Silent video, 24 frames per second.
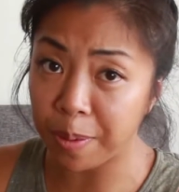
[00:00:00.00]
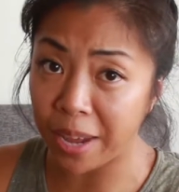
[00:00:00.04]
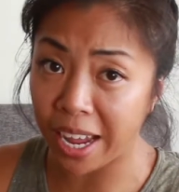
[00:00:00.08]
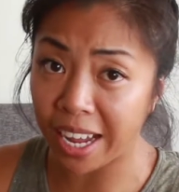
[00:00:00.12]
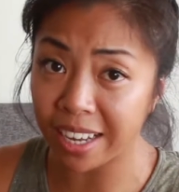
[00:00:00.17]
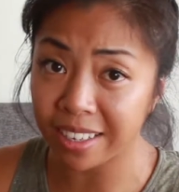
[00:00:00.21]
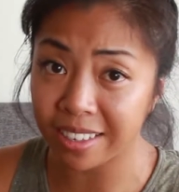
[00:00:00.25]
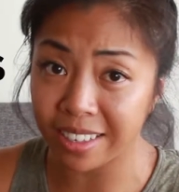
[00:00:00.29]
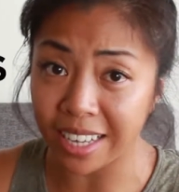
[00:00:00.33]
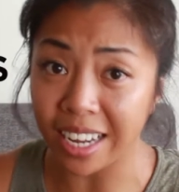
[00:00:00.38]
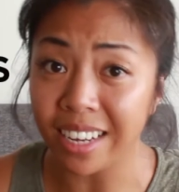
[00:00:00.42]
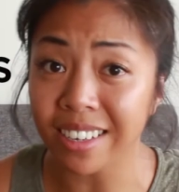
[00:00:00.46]

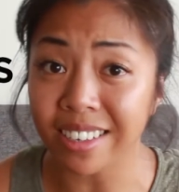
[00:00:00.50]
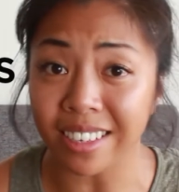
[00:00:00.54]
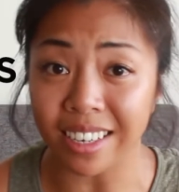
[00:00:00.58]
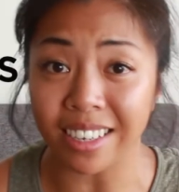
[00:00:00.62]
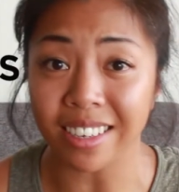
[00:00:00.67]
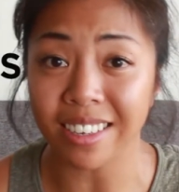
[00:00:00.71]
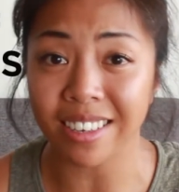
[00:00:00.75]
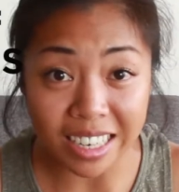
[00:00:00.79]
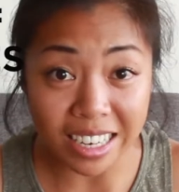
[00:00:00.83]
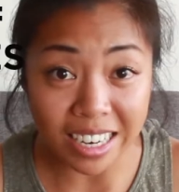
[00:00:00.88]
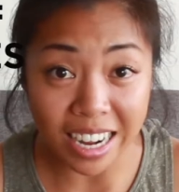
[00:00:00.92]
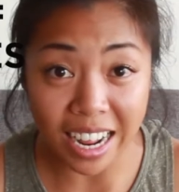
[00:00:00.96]
being
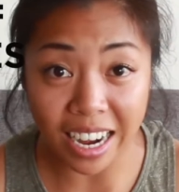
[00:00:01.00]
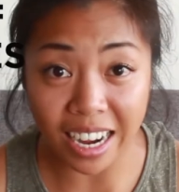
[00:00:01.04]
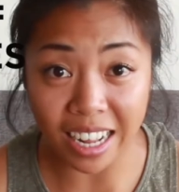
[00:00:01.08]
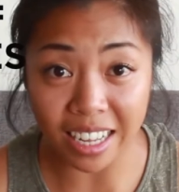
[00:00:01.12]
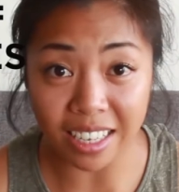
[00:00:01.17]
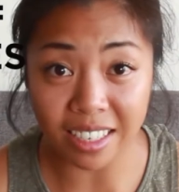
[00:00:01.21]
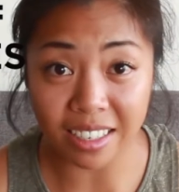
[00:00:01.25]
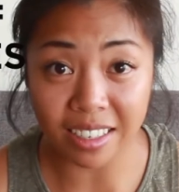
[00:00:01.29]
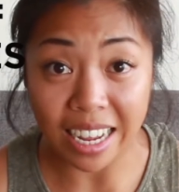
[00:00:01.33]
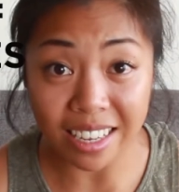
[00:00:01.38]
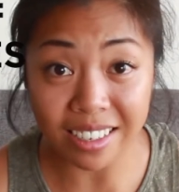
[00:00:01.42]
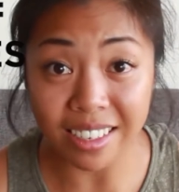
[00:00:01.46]
sexist,
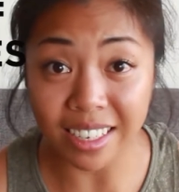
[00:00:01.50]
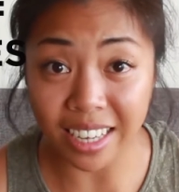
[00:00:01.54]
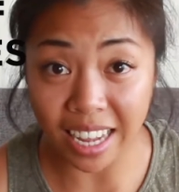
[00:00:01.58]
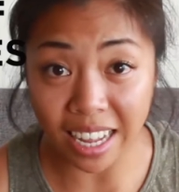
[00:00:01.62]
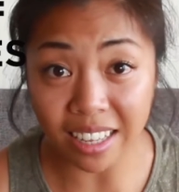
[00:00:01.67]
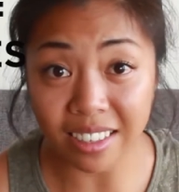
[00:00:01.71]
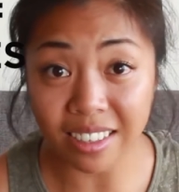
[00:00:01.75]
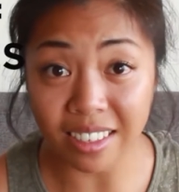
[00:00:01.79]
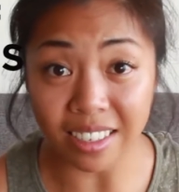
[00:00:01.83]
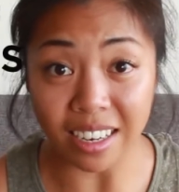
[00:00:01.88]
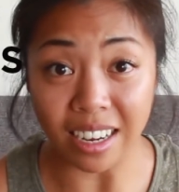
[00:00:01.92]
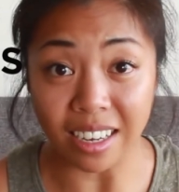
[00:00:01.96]
genetics is
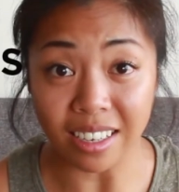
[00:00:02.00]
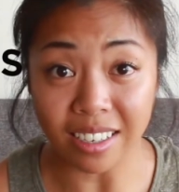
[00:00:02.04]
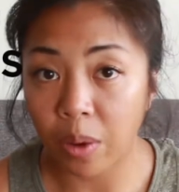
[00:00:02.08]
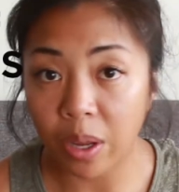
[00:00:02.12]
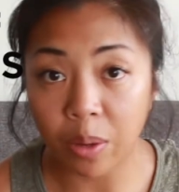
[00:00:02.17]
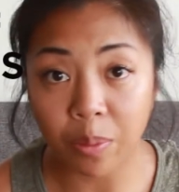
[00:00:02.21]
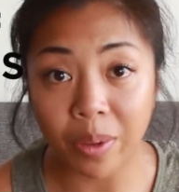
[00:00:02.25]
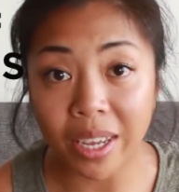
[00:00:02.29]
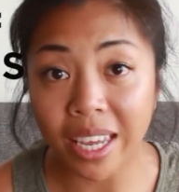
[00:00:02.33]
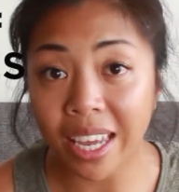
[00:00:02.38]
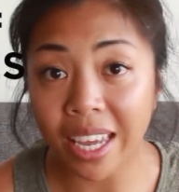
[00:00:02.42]
against us. When we